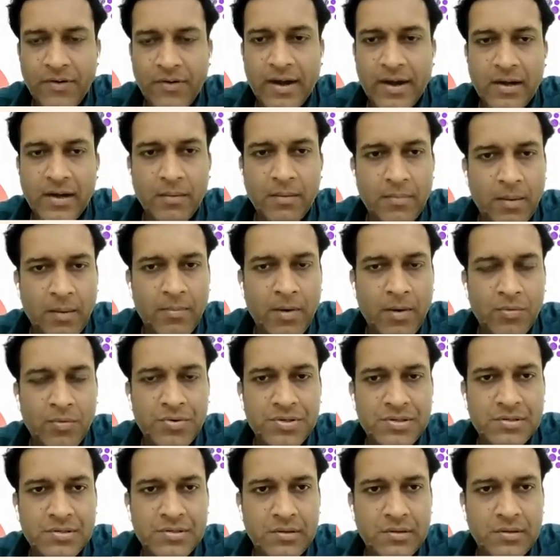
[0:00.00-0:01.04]
random
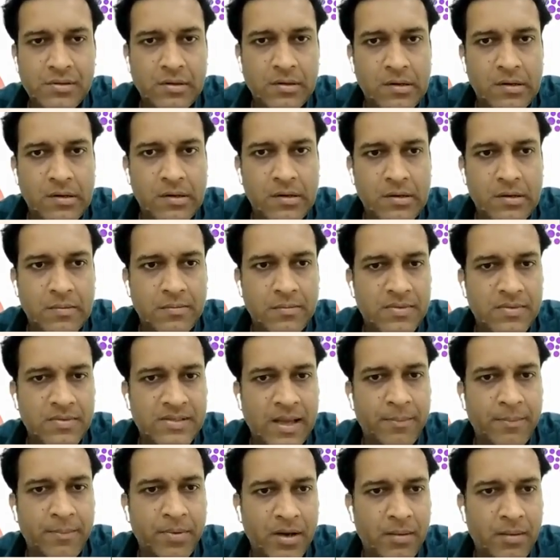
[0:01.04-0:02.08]
amounts,
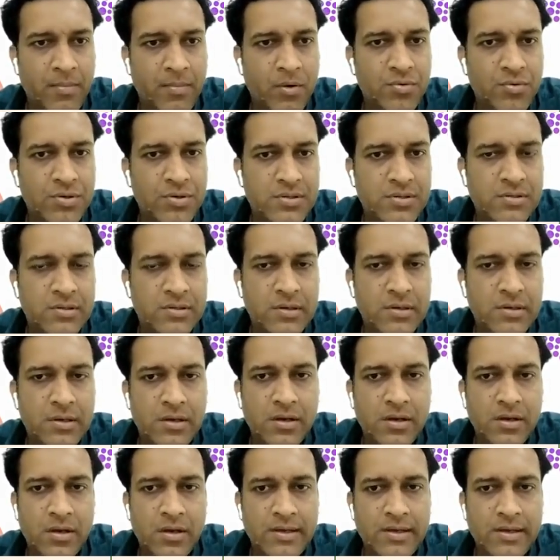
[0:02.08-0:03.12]
sample amounts.
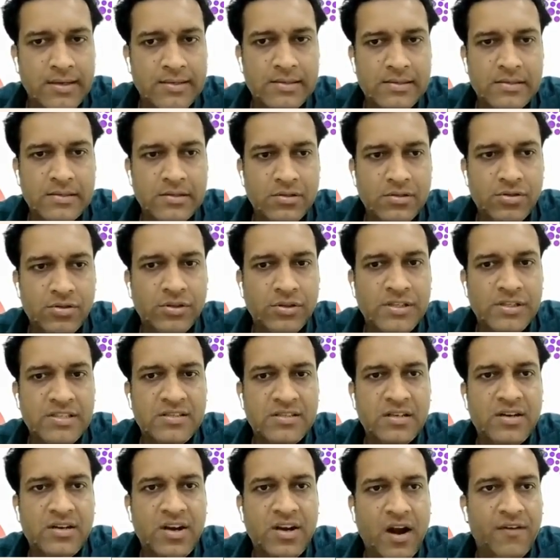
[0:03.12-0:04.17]
Yes. So this
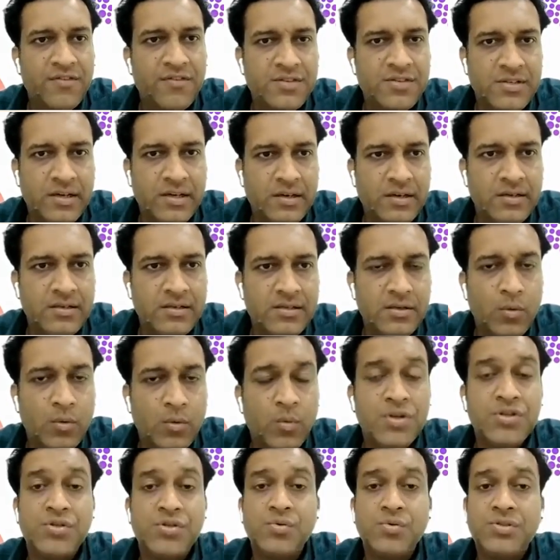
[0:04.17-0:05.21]
is the draft status.
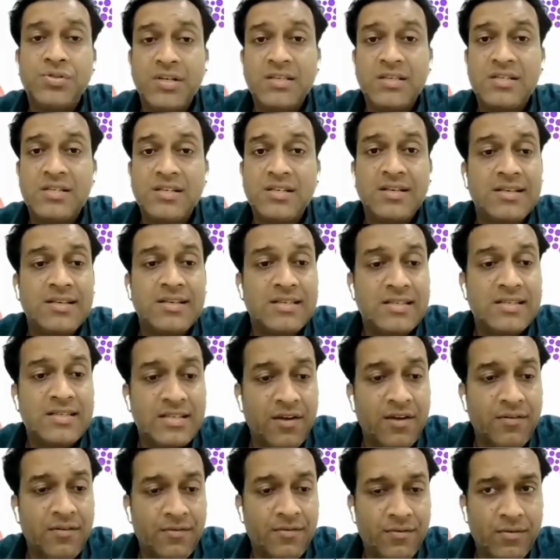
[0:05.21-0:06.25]
Once you just
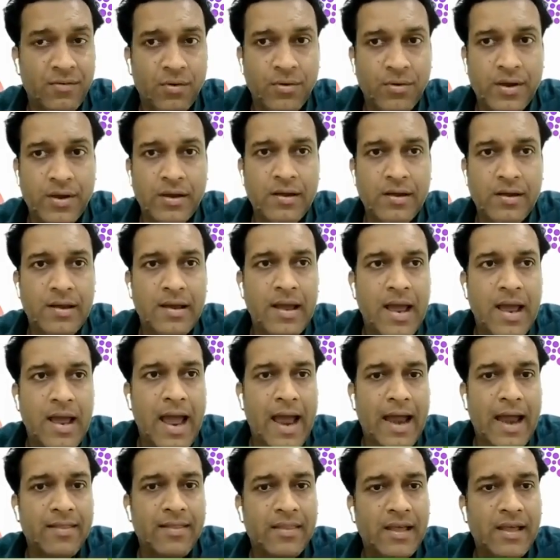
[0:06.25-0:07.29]
save, okay.
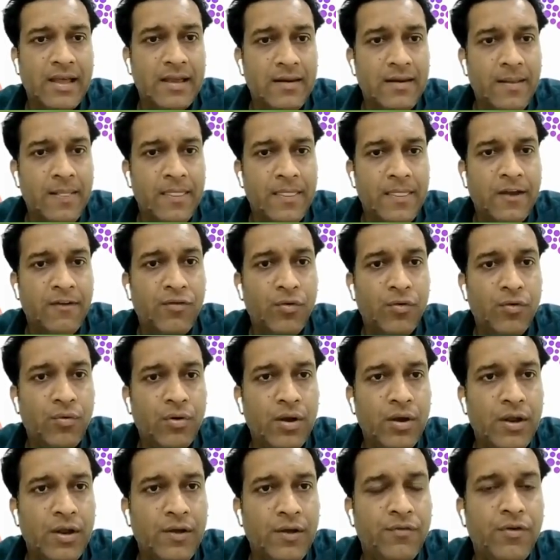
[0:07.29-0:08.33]
And then if
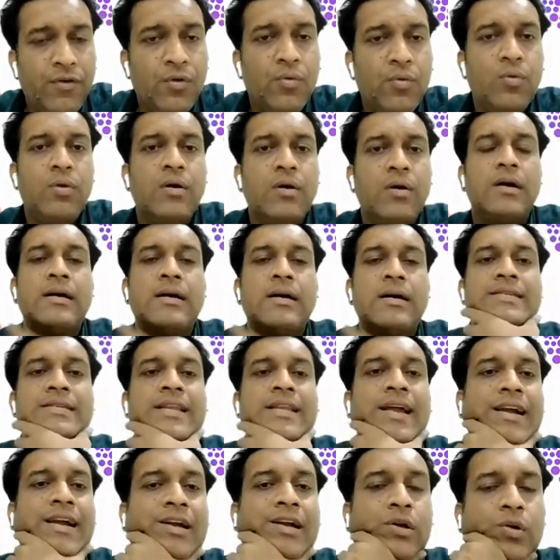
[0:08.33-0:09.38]
you
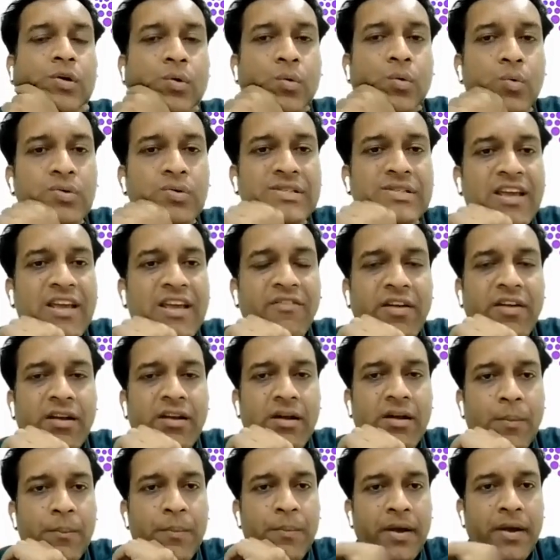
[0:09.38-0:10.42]
select to save
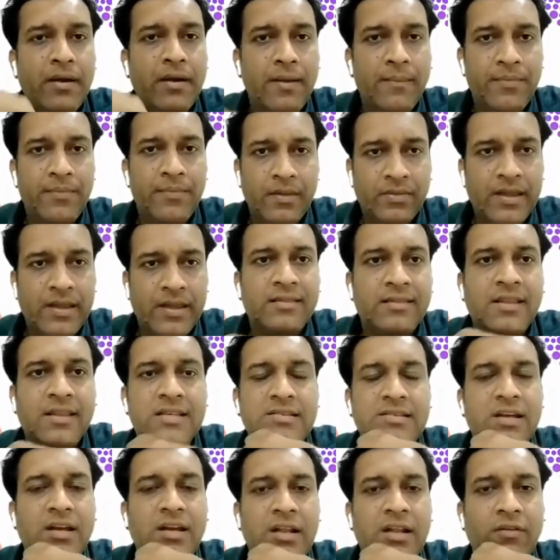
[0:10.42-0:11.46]
and compare, then
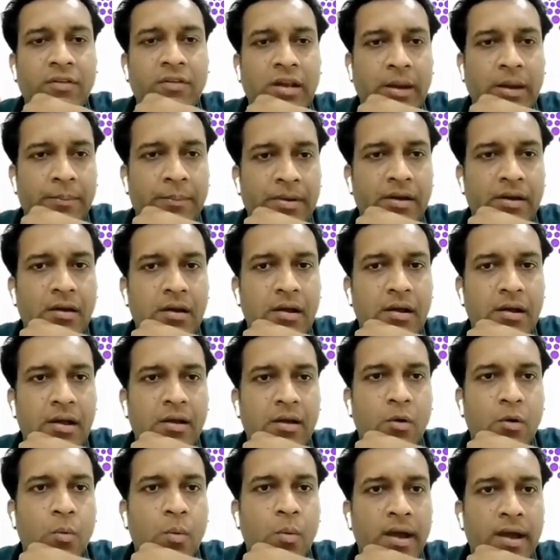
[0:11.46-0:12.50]
this screen will appear
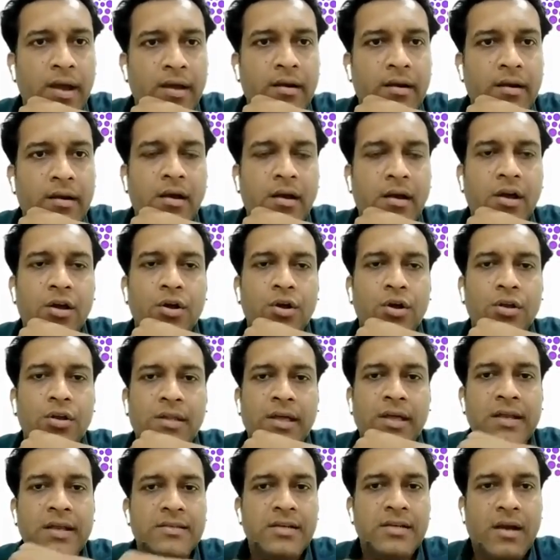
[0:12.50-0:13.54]
where
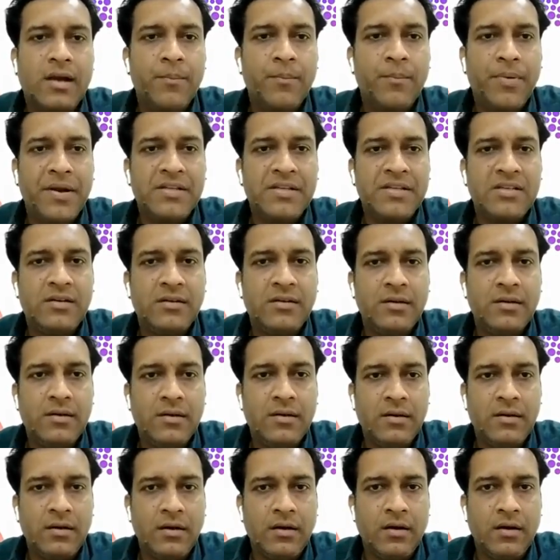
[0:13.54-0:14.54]
there is a comparison